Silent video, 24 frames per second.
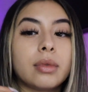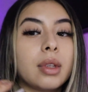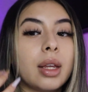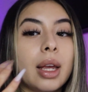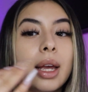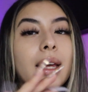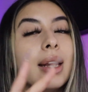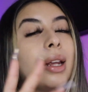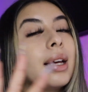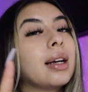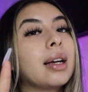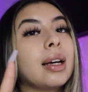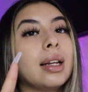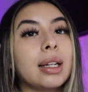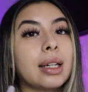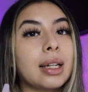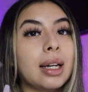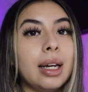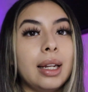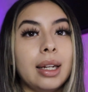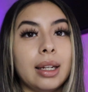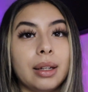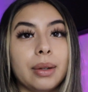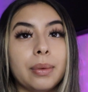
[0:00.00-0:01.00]
it ain't gonna
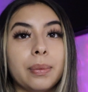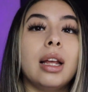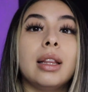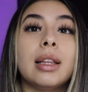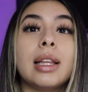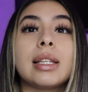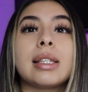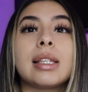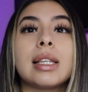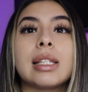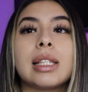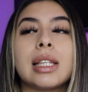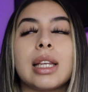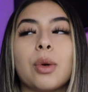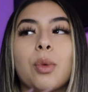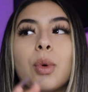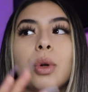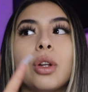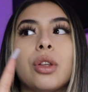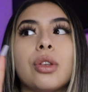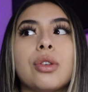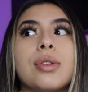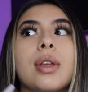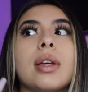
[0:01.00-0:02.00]
cut it unless it's like
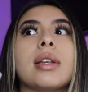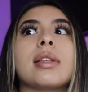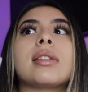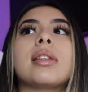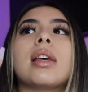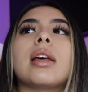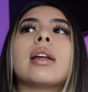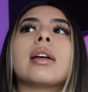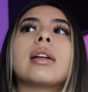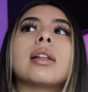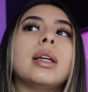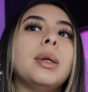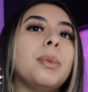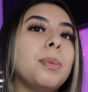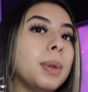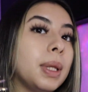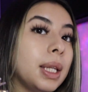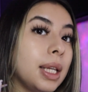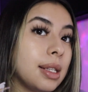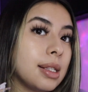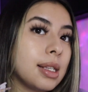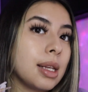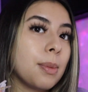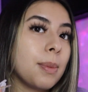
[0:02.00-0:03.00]
one of those aesthetically
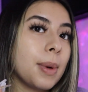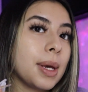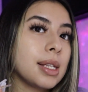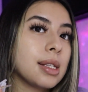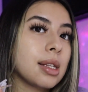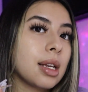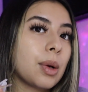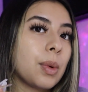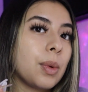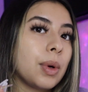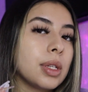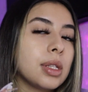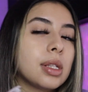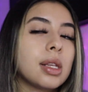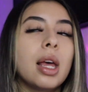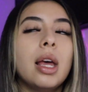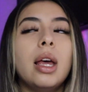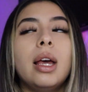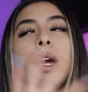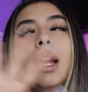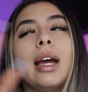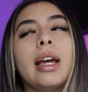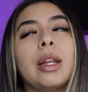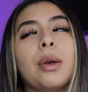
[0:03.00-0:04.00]
pleasing basic ones.
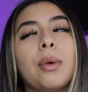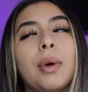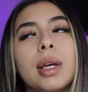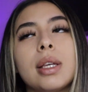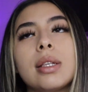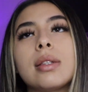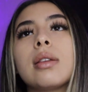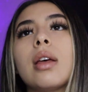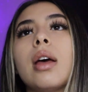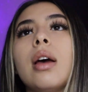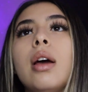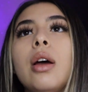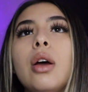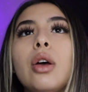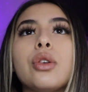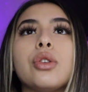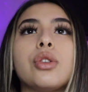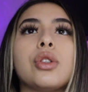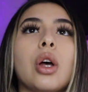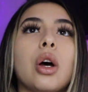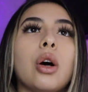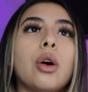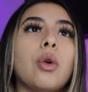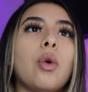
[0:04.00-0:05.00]
Anyways,
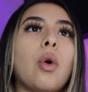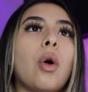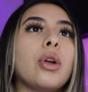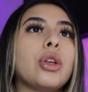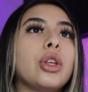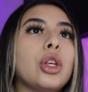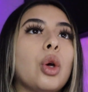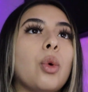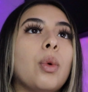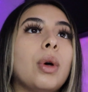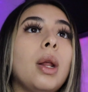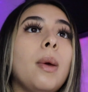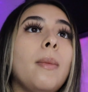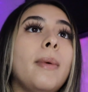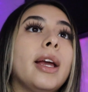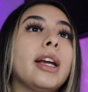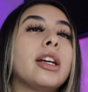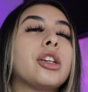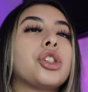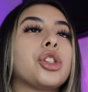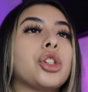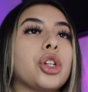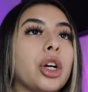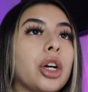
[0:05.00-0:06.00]
so you want to
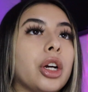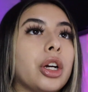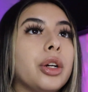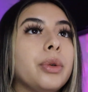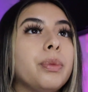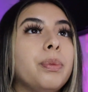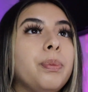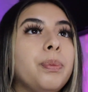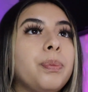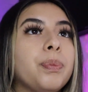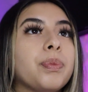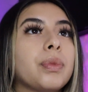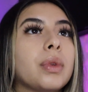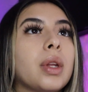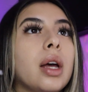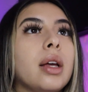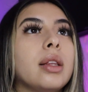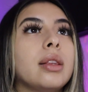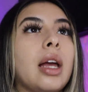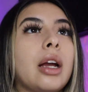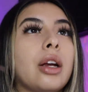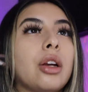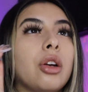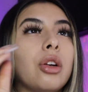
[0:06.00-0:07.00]
make sure
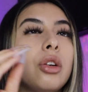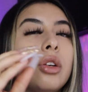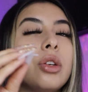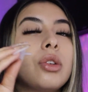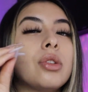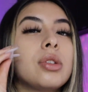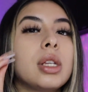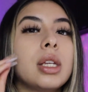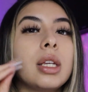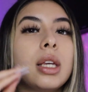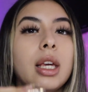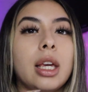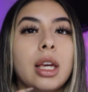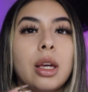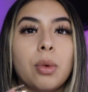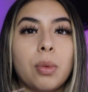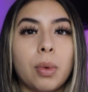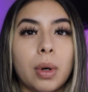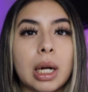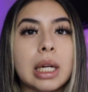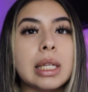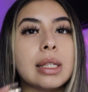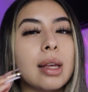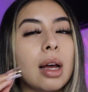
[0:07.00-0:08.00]
that you're using
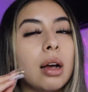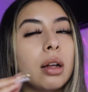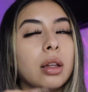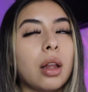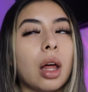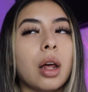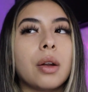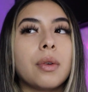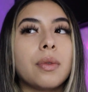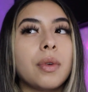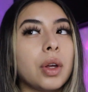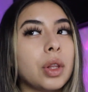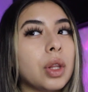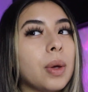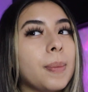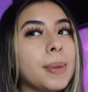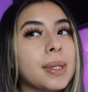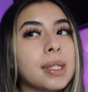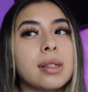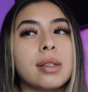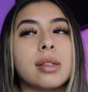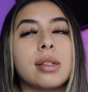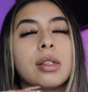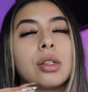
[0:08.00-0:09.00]
keywords that a lot of other
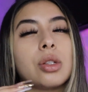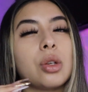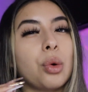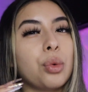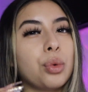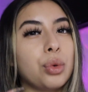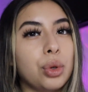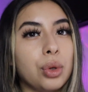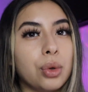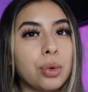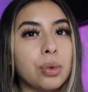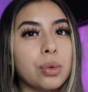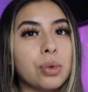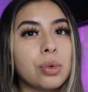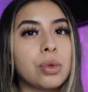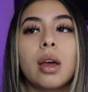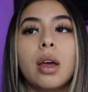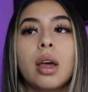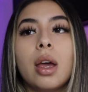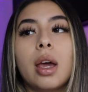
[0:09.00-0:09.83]
businesses don't use,